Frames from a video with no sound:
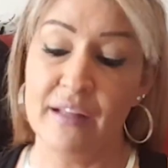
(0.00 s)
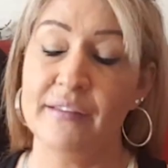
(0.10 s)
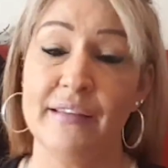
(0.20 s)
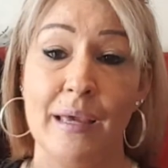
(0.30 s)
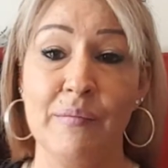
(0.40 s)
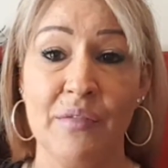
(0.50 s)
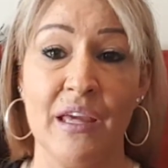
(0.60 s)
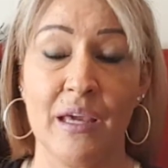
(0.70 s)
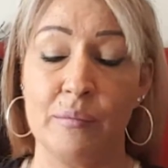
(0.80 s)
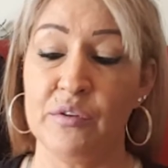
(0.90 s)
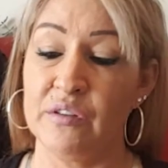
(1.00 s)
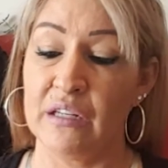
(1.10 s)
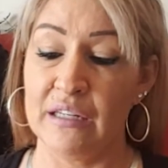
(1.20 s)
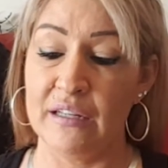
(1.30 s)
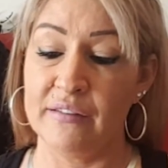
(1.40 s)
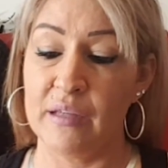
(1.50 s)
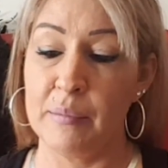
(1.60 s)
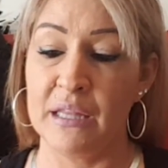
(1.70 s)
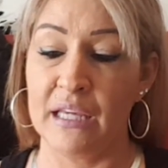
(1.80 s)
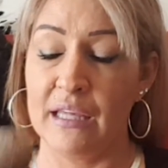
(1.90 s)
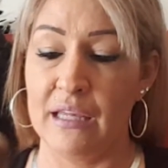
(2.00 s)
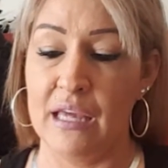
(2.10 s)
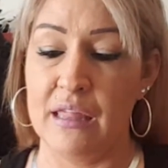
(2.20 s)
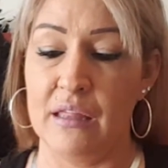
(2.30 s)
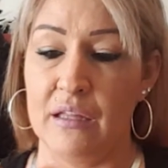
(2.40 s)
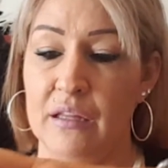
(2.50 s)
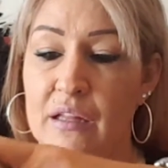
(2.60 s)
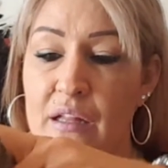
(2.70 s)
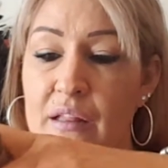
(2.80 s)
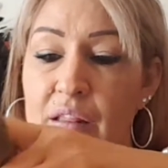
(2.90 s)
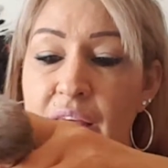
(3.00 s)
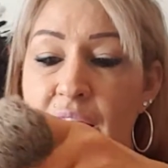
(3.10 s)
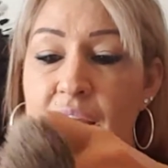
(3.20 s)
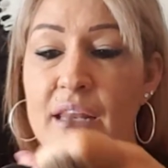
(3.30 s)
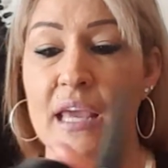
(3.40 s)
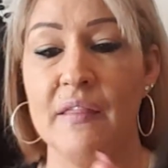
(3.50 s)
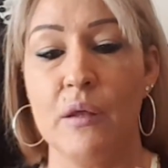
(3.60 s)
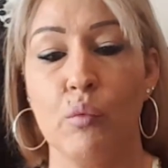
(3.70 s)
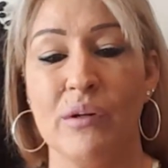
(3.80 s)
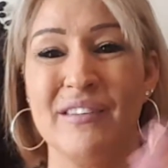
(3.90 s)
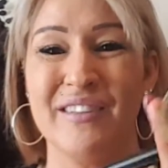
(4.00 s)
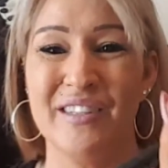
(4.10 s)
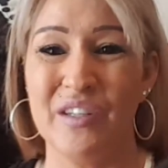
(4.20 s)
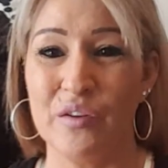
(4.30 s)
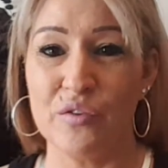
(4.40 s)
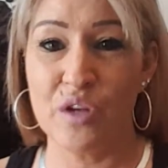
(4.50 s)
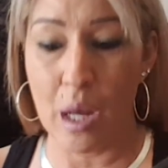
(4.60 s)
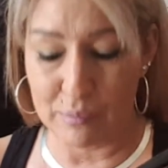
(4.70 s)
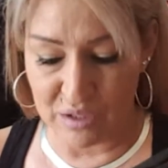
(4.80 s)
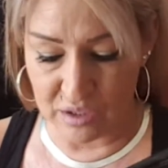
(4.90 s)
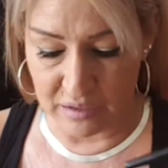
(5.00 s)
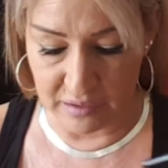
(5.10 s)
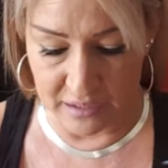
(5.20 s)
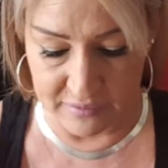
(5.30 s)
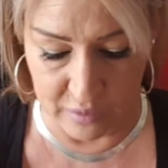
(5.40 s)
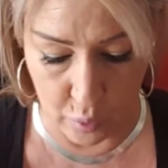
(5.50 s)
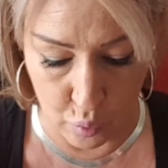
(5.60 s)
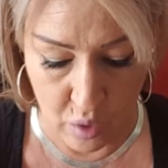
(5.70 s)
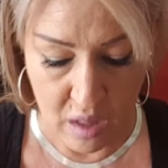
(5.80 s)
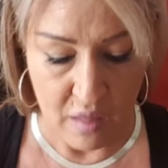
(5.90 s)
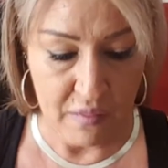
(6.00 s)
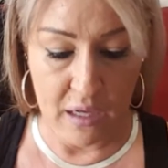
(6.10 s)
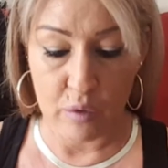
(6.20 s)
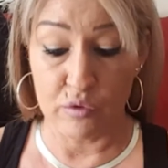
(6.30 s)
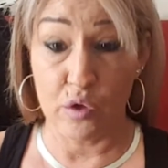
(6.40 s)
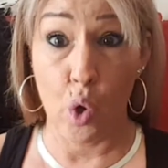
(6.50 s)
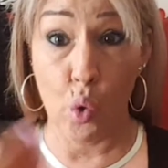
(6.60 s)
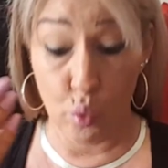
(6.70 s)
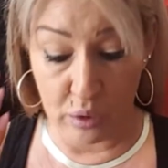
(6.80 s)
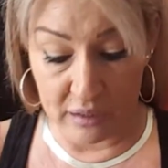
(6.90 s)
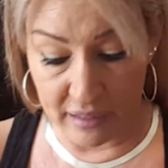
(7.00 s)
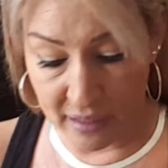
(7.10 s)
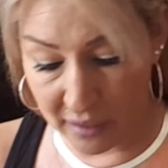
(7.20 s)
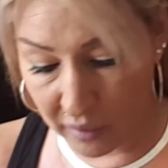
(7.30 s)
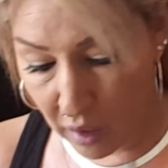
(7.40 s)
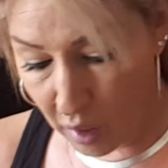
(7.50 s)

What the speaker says: Same thing. I'm just going to get some in the lid, and then there's not much in the lid, so then I'll just hold the lid,